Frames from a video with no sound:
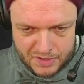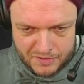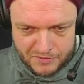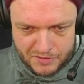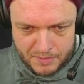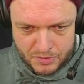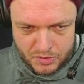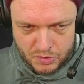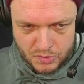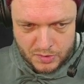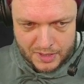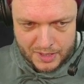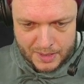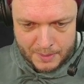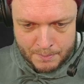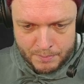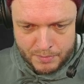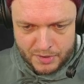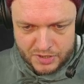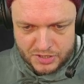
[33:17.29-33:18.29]
from doing a
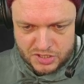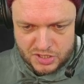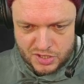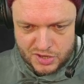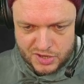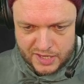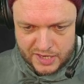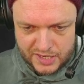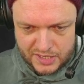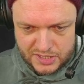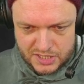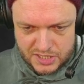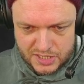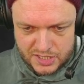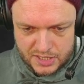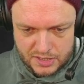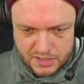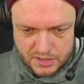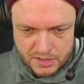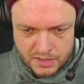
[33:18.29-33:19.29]
bunch of things
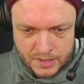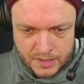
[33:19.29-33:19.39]
here.